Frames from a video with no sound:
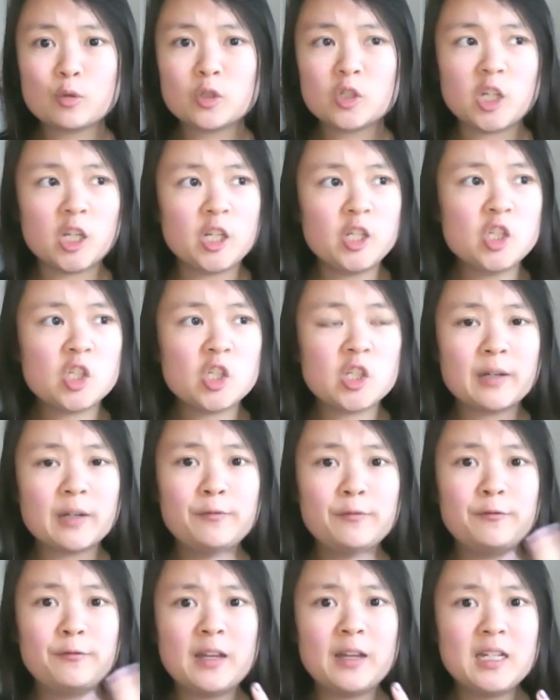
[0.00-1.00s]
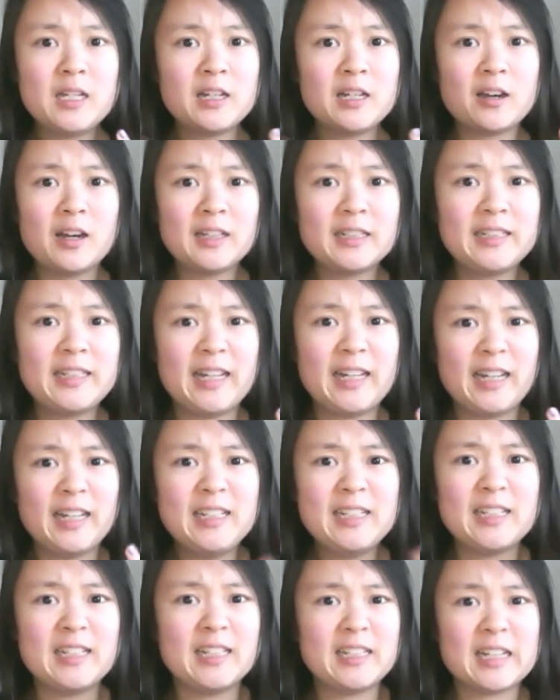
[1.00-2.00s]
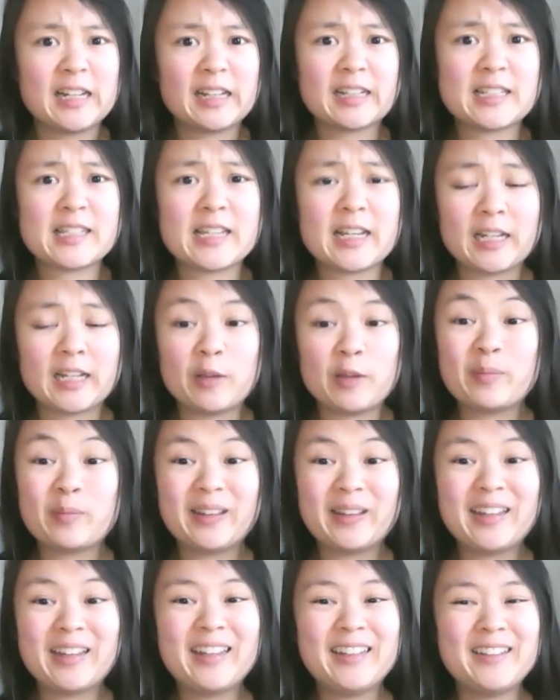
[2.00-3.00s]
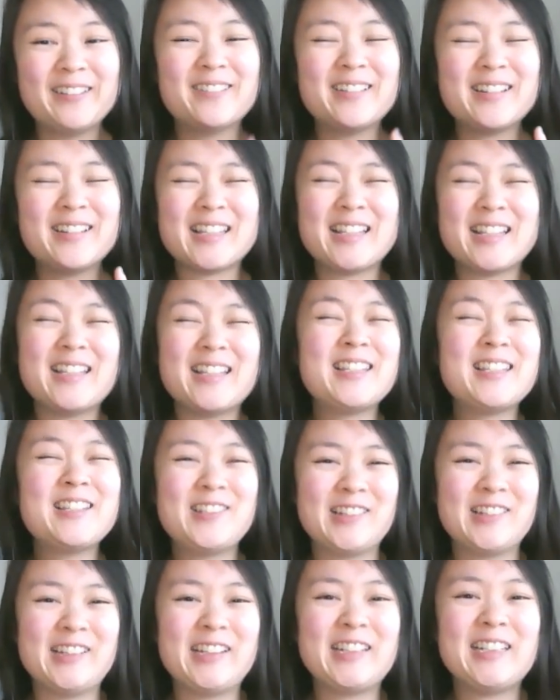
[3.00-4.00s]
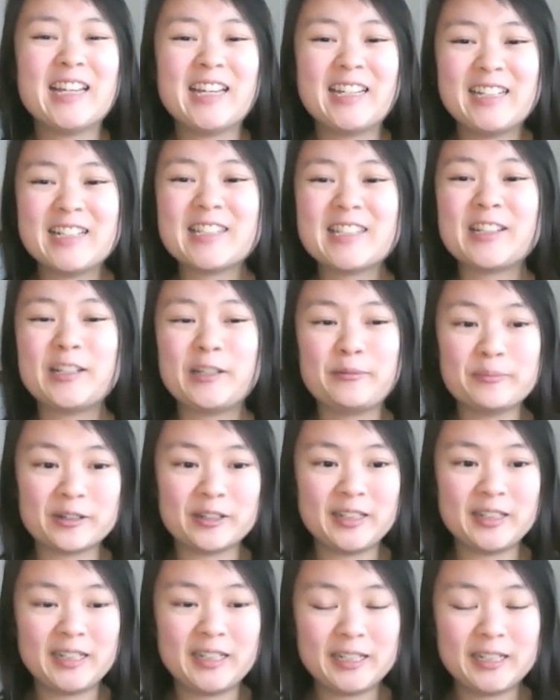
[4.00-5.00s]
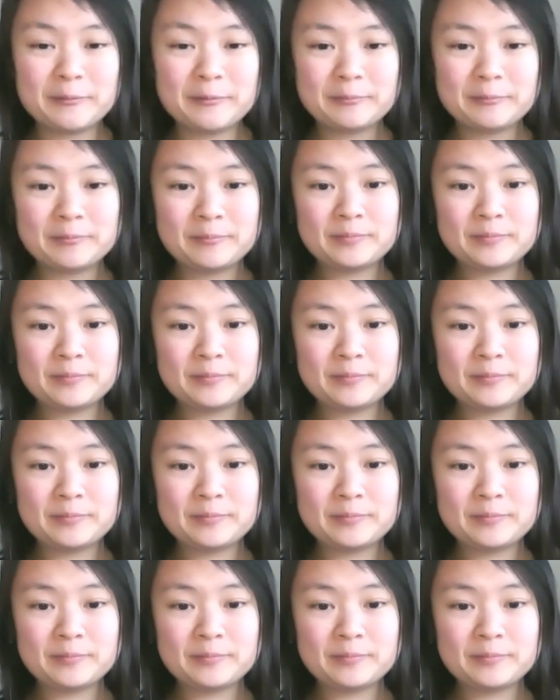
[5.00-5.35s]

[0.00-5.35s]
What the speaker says: will change to confetti and cotton candy in like a second. But anyways, let's enjoy YENA's Good Morning.